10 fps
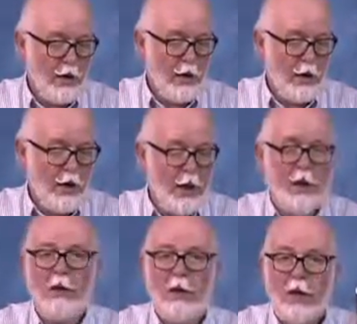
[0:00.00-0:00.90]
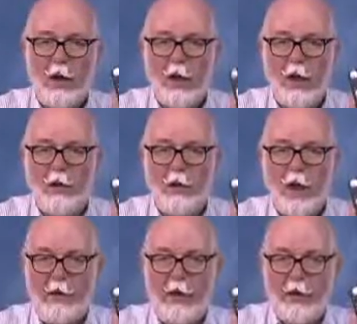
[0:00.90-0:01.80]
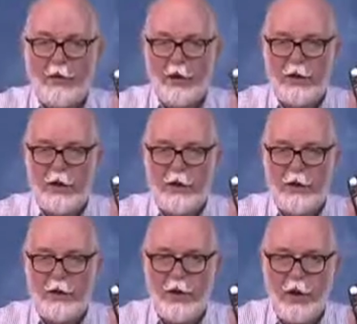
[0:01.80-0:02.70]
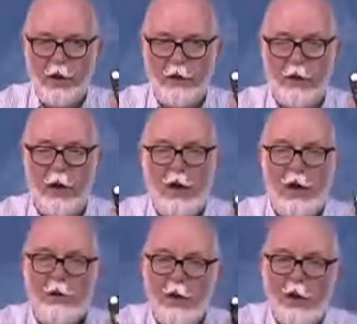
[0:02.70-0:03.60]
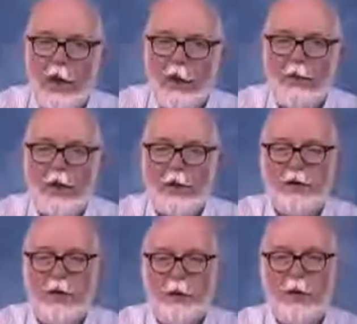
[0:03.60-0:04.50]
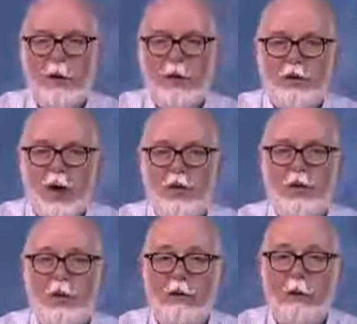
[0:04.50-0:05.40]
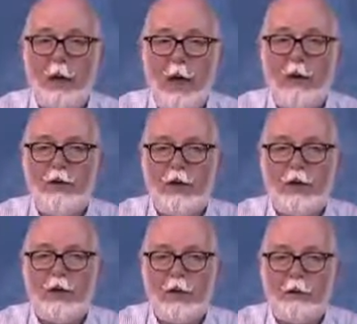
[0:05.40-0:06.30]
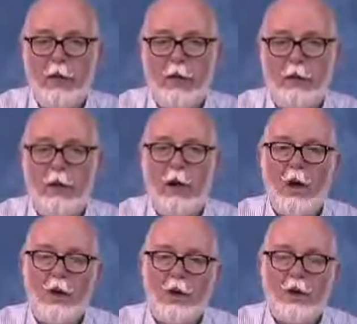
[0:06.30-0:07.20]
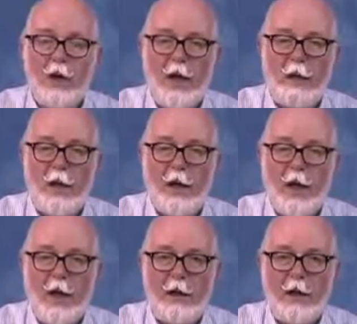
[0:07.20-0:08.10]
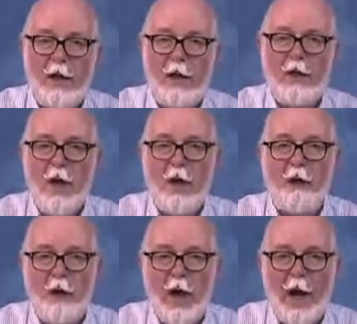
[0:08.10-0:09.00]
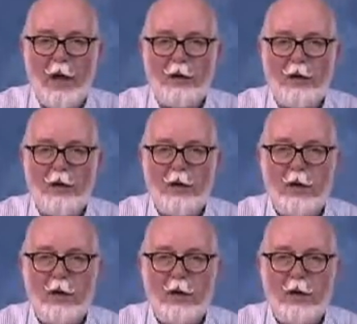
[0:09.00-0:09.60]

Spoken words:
And again, f11 at a 60th of a second. So there we've seen a simple demonstration of the Polaris Incident Meter using ambient light settings and flash.